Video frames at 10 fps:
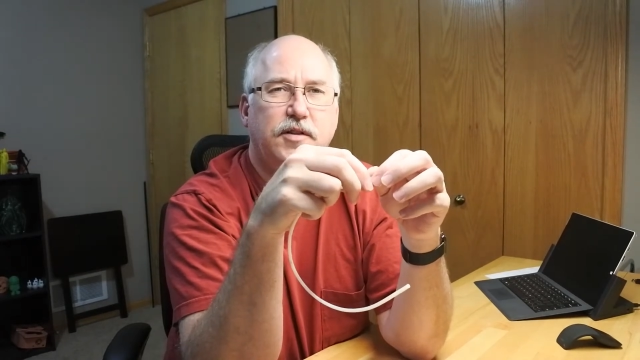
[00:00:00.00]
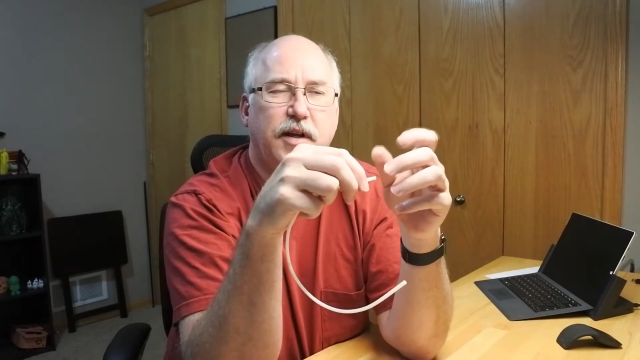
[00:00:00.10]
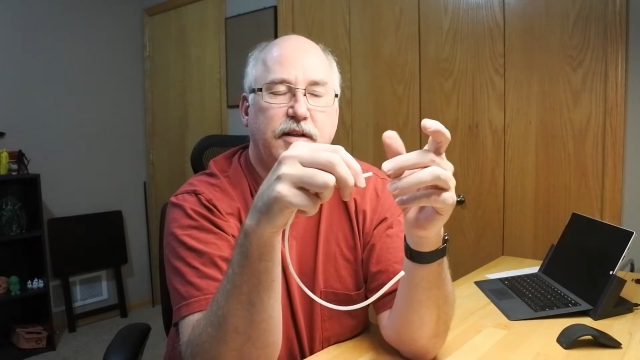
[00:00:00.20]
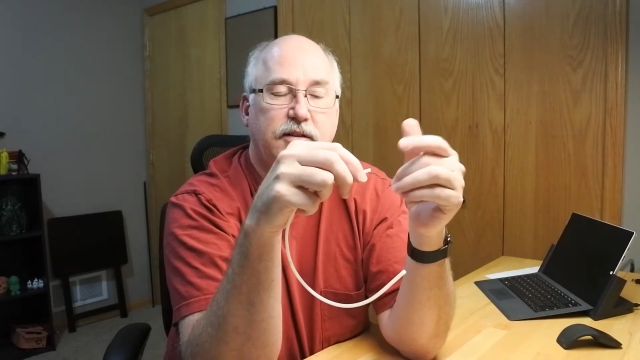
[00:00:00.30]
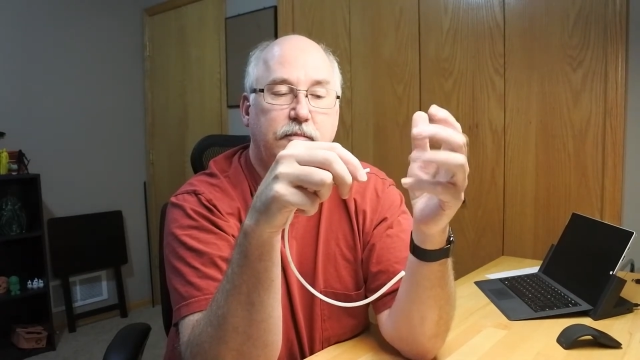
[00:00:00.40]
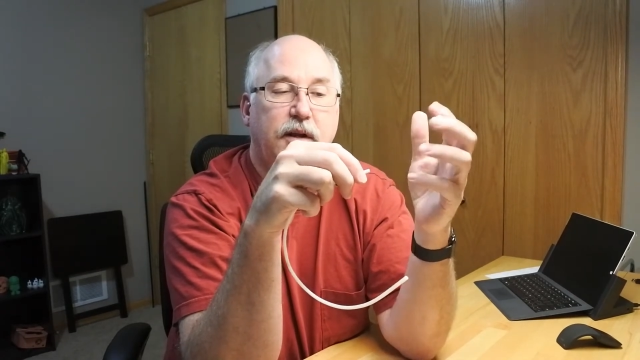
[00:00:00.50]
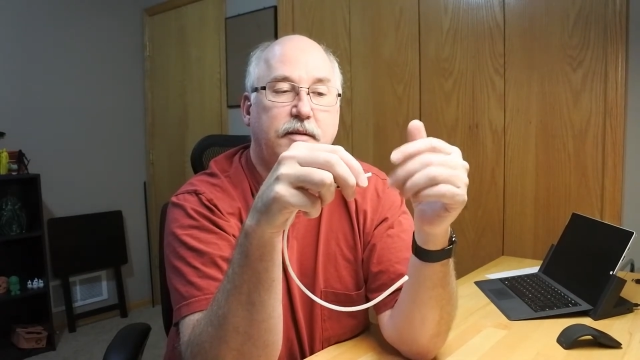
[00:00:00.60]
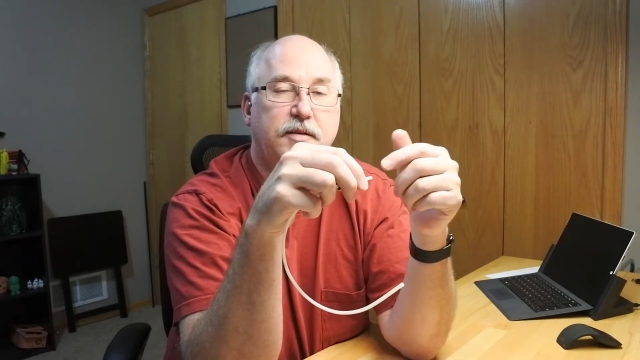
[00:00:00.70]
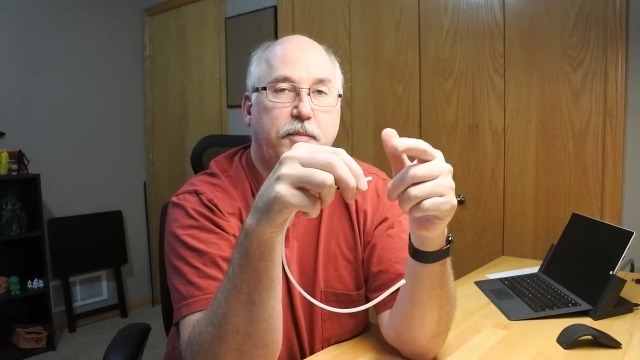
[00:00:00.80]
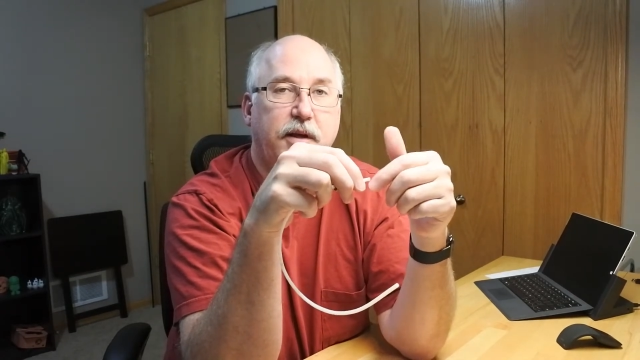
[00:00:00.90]
like
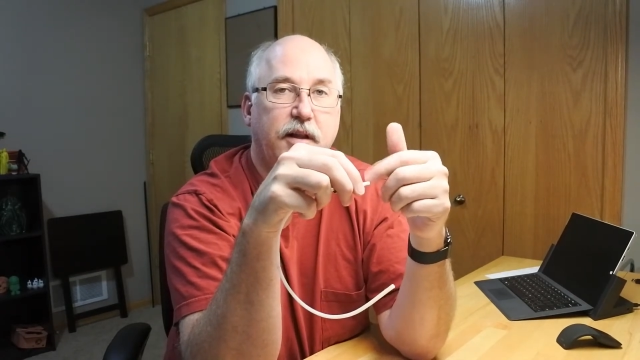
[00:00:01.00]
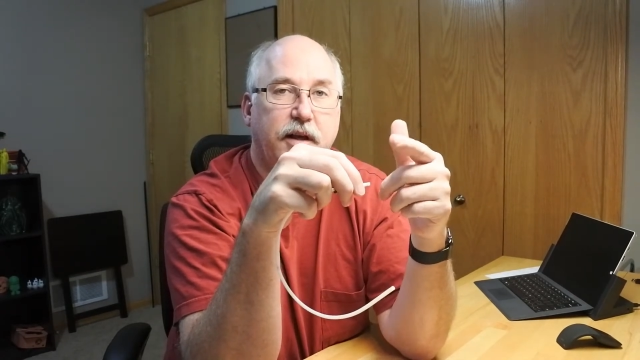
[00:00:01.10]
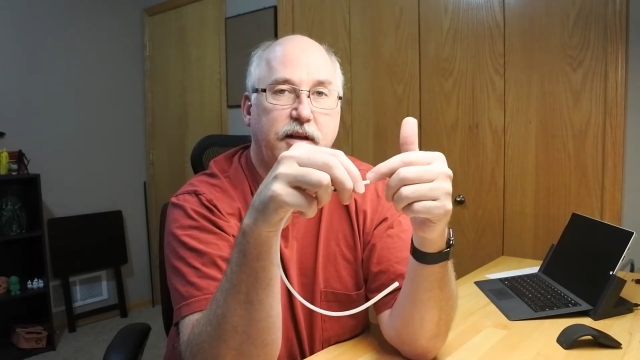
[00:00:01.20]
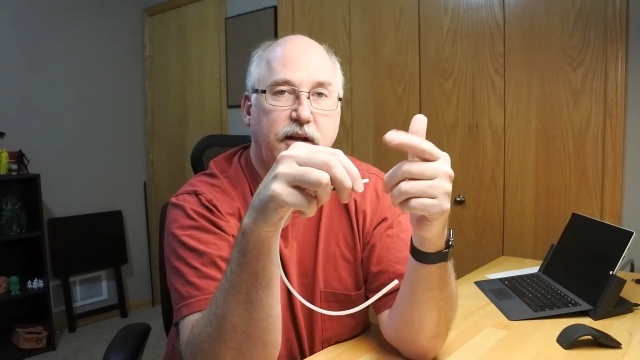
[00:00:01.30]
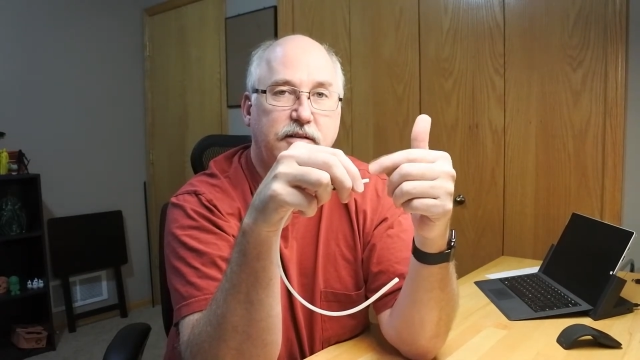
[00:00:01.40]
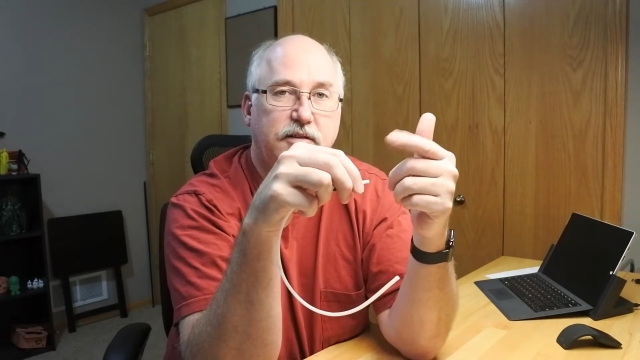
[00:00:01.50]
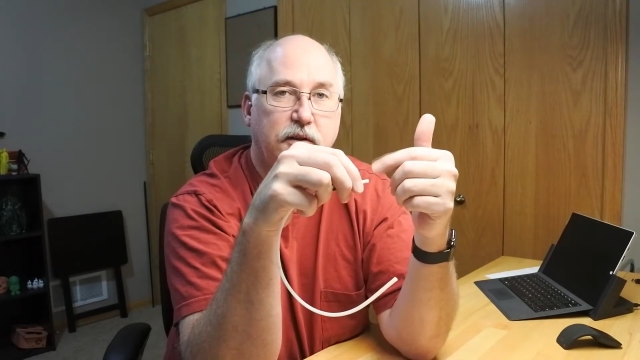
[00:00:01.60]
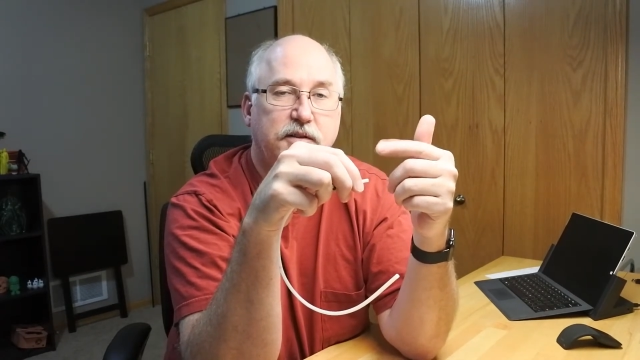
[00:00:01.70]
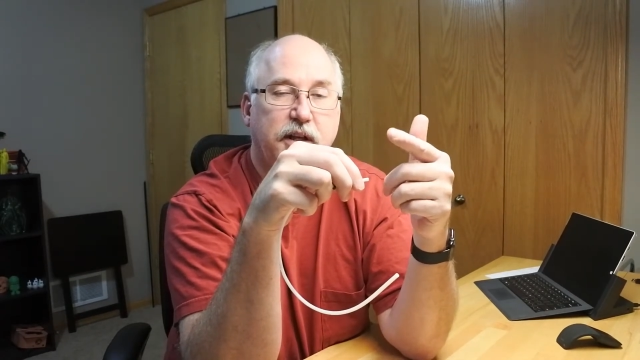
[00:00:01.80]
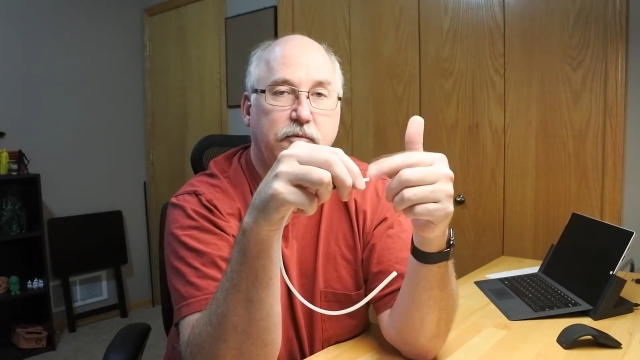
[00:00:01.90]
sometimes the PLA does, it
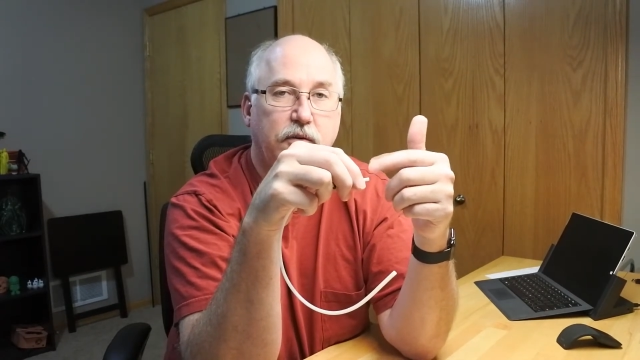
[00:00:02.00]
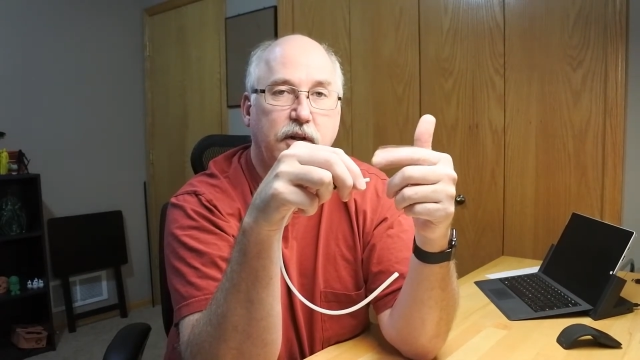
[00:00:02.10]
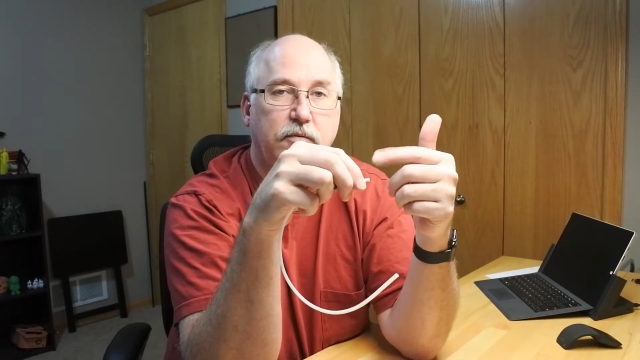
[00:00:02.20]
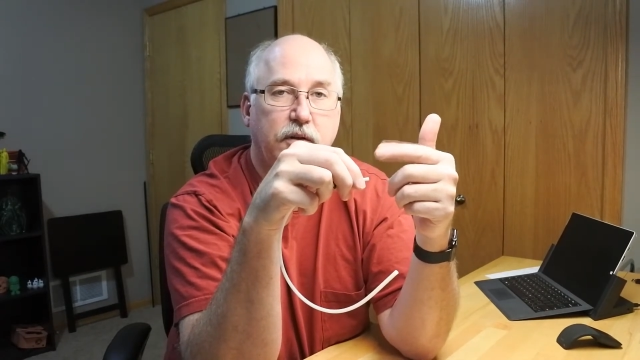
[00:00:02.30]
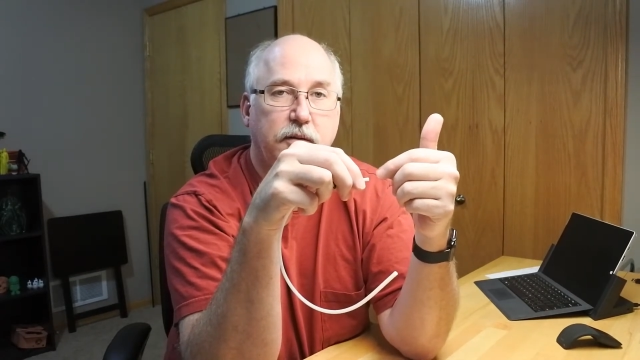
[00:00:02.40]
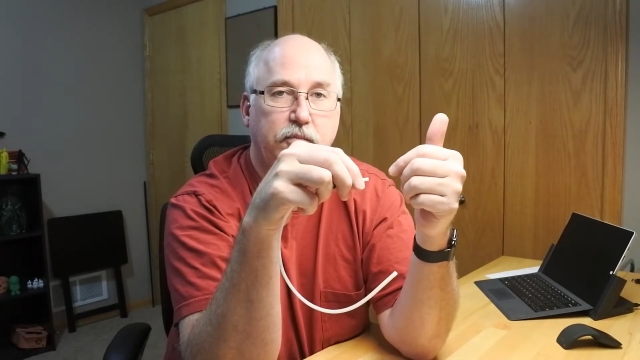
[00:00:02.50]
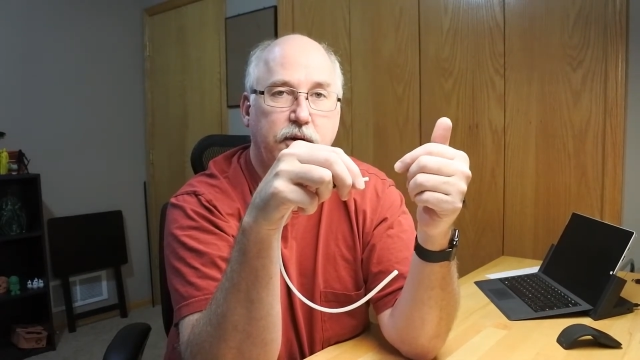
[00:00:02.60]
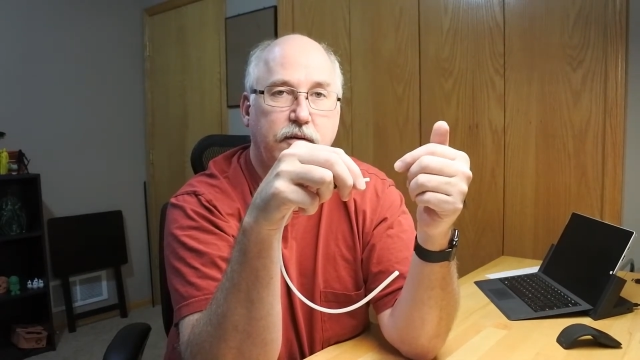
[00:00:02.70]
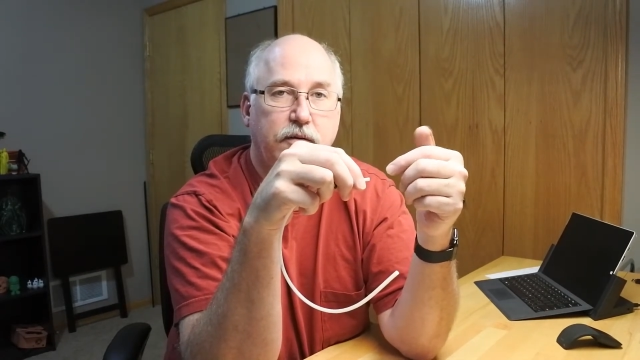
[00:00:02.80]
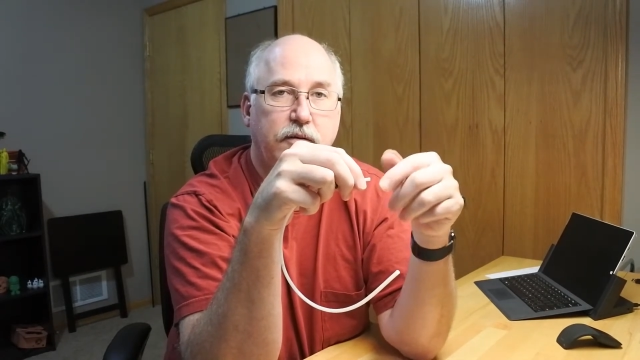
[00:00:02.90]
starts getting really, really
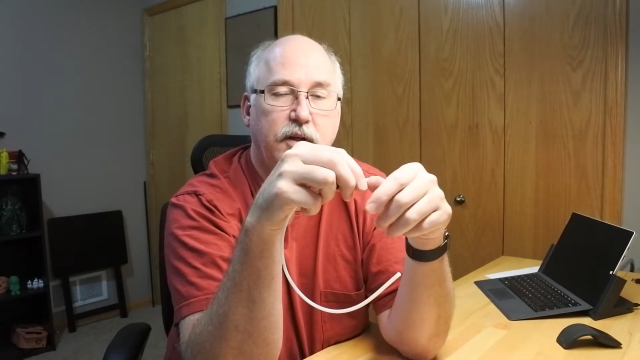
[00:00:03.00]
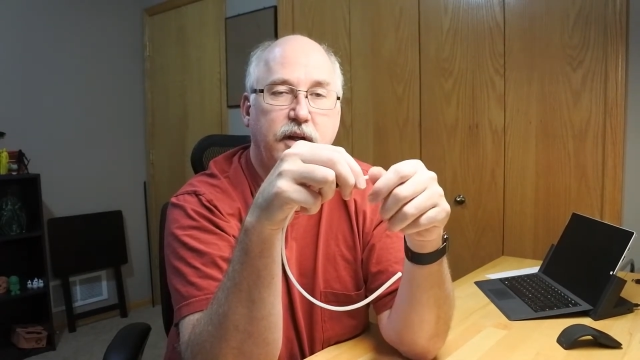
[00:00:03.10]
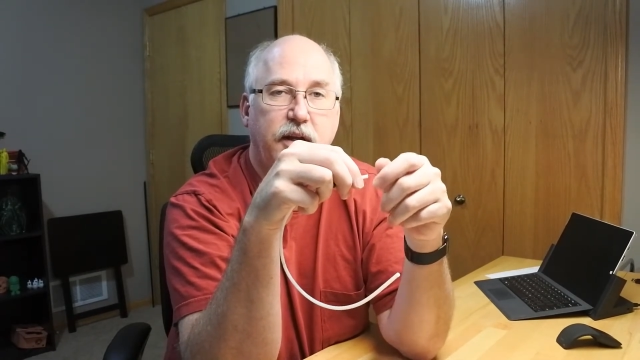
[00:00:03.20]
brittle.